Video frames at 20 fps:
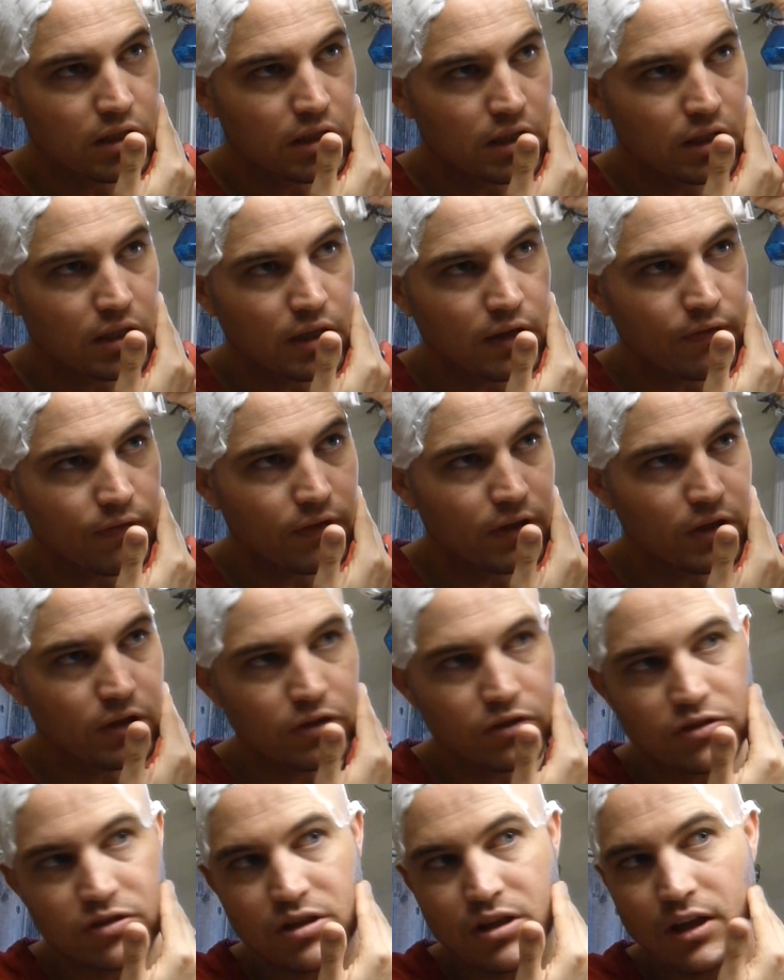And I've
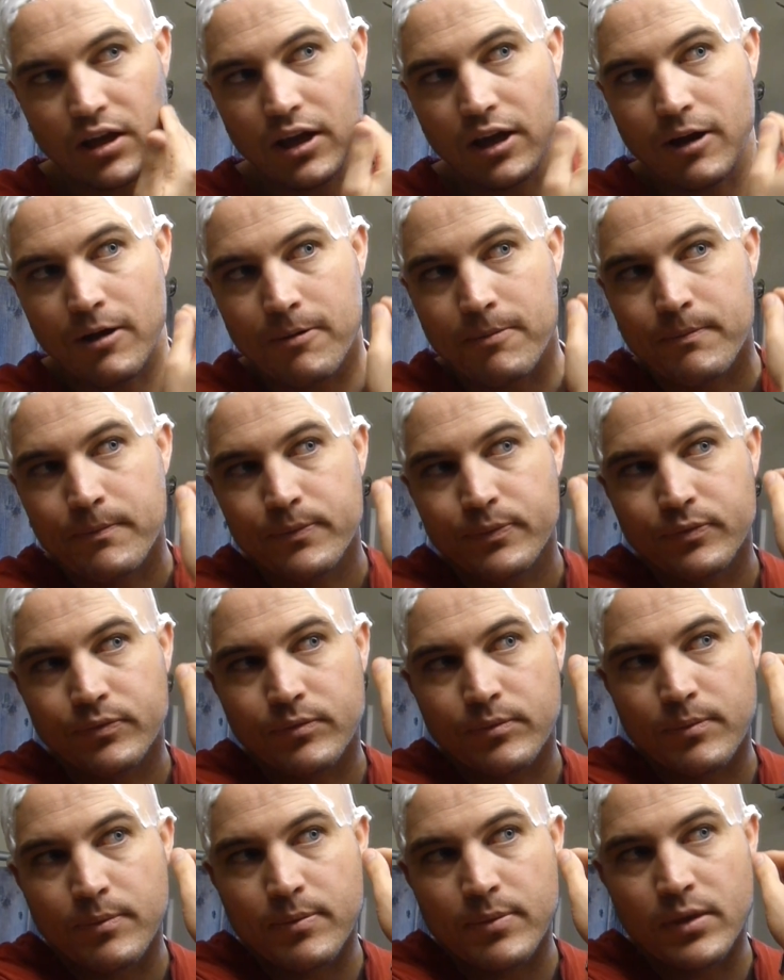used the
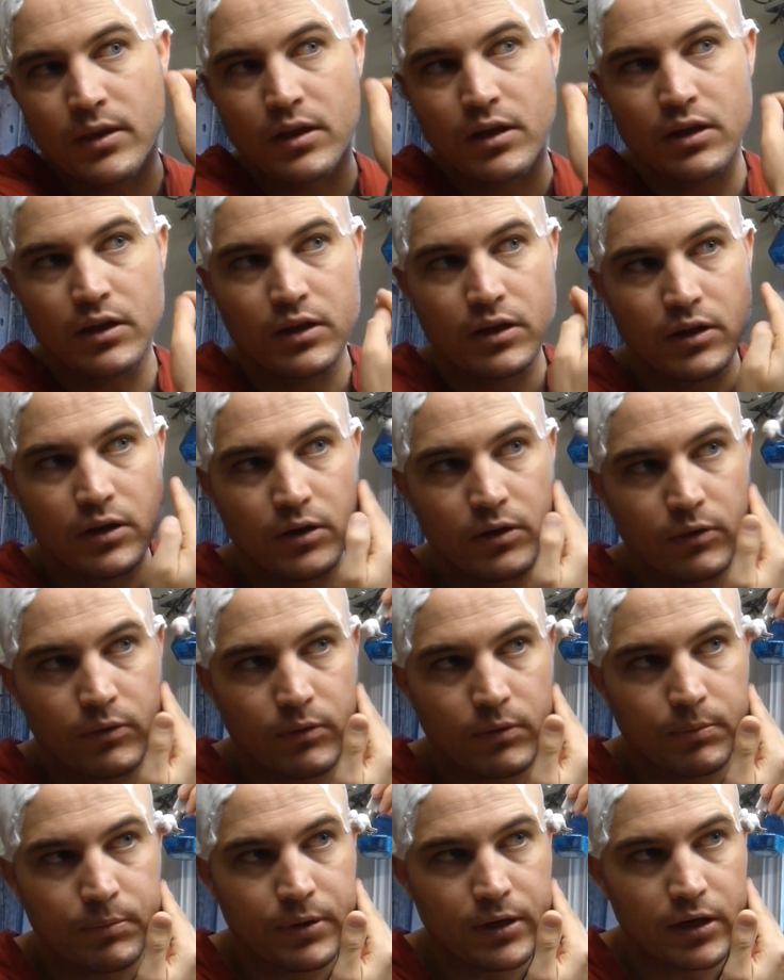
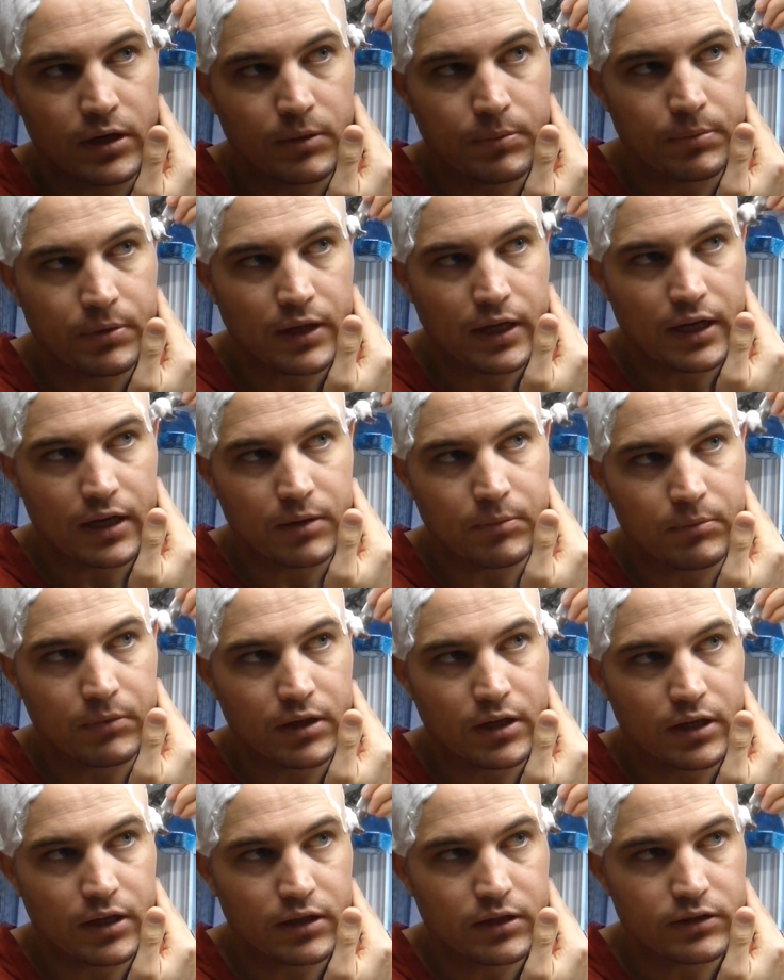Rapira Platinum
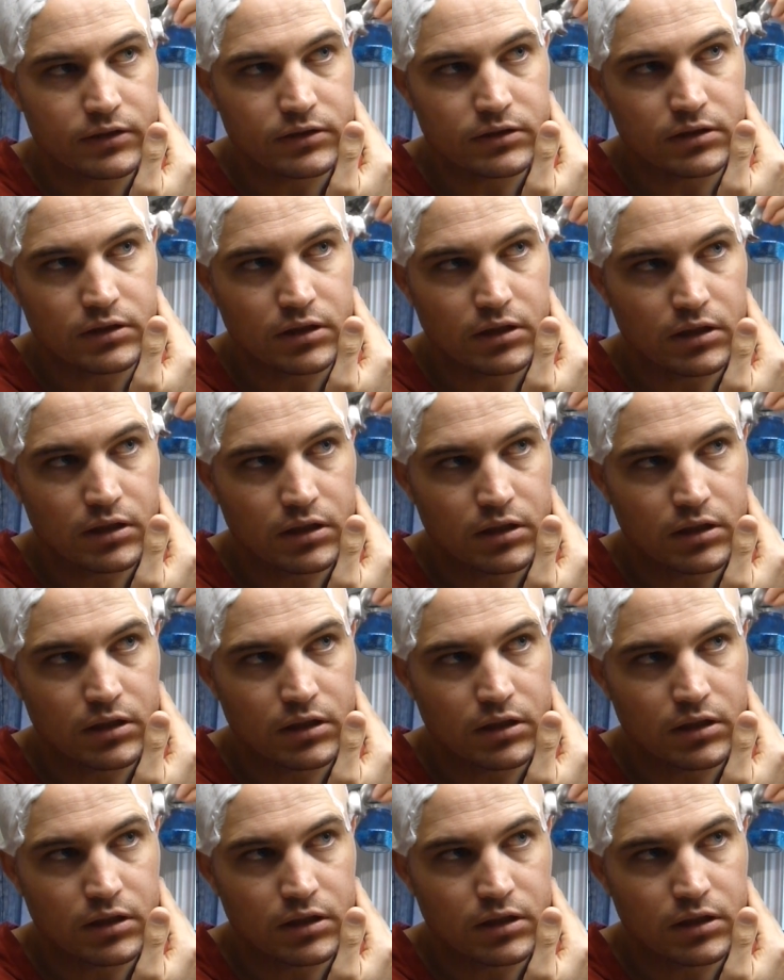Luxe